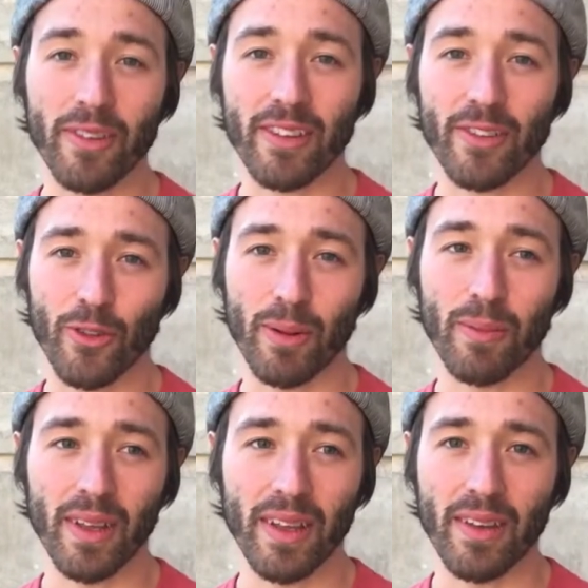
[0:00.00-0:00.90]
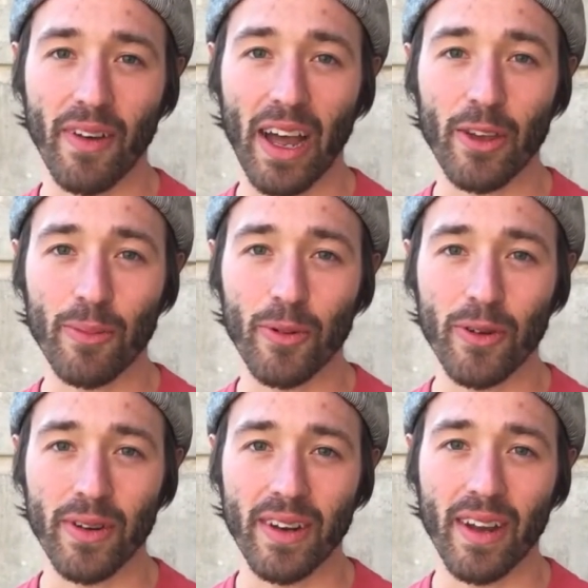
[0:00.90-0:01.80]
was extremely
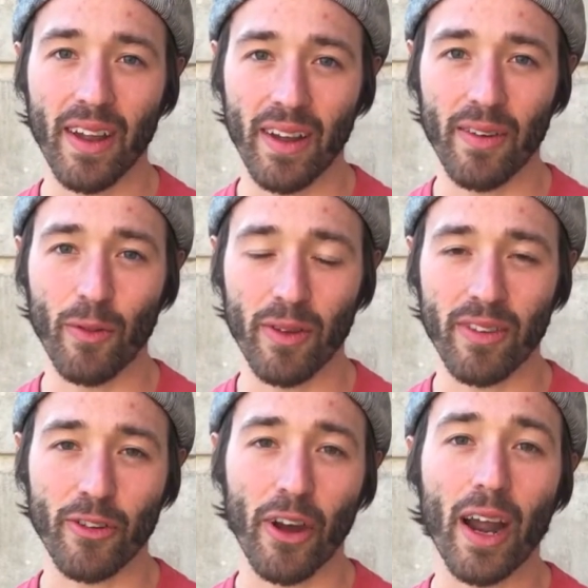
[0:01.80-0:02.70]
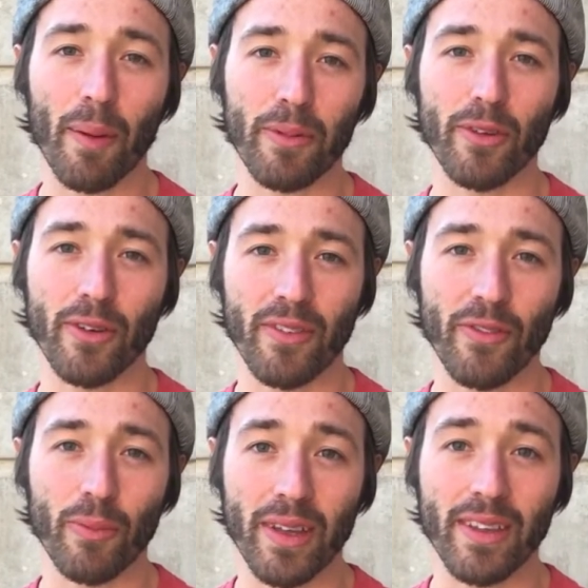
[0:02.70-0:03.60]
valuable and was a great opportunity
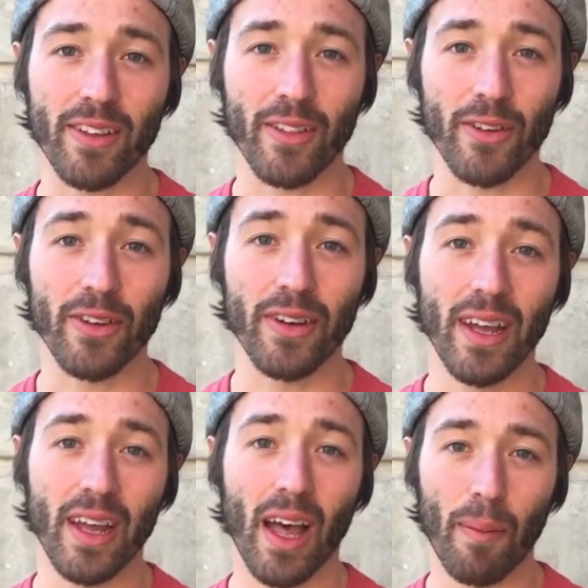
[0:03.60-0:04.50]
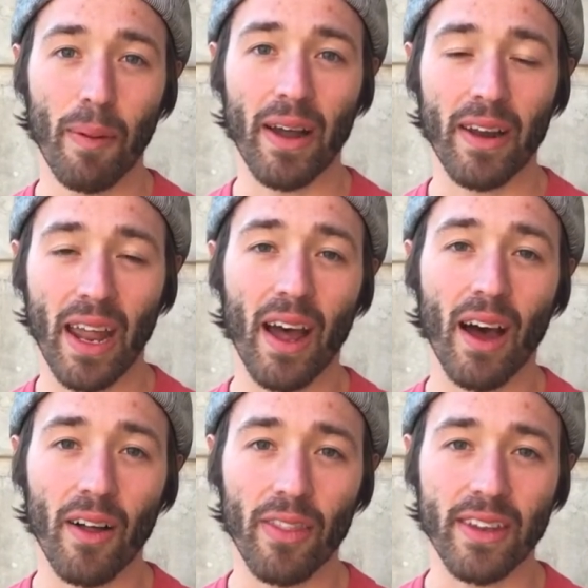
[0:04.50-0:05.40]
for me to learn about
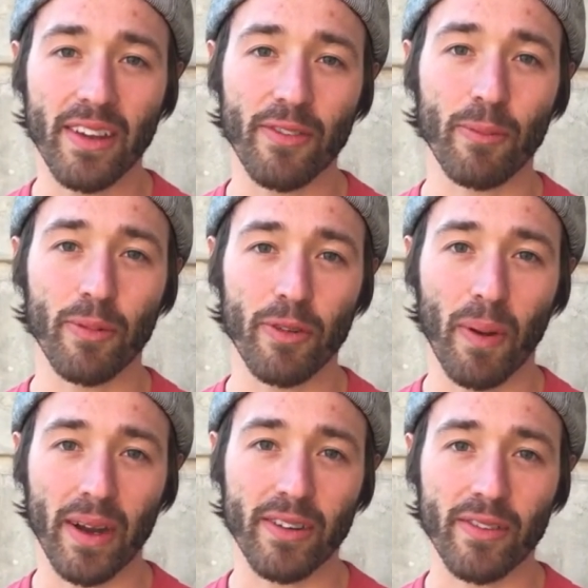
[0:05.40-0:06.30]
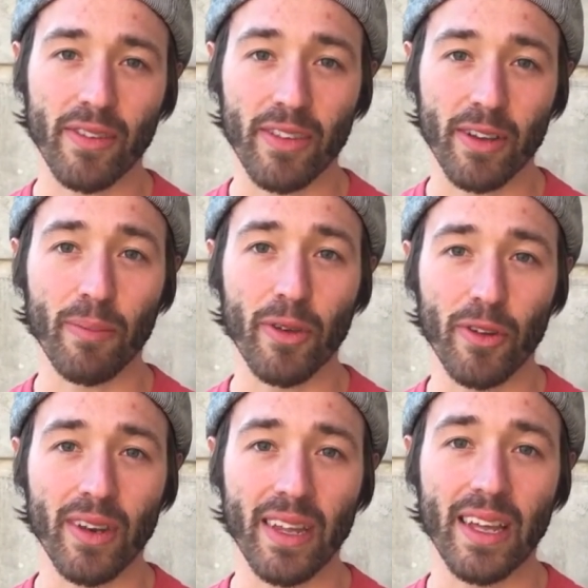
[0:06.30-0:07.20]
all the different perspectives of the
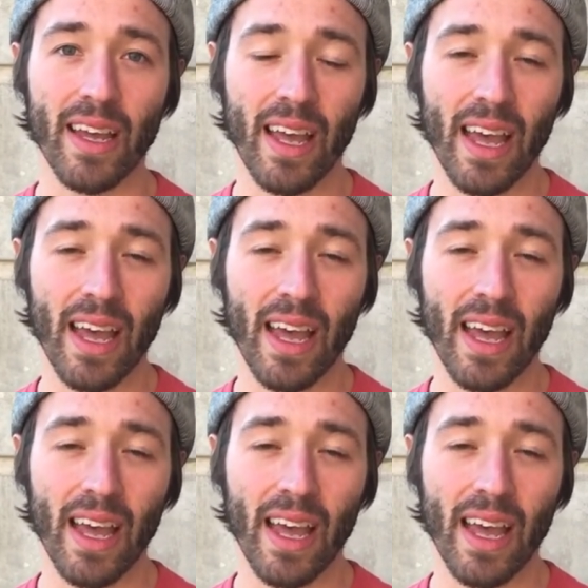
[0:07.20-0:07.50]
community.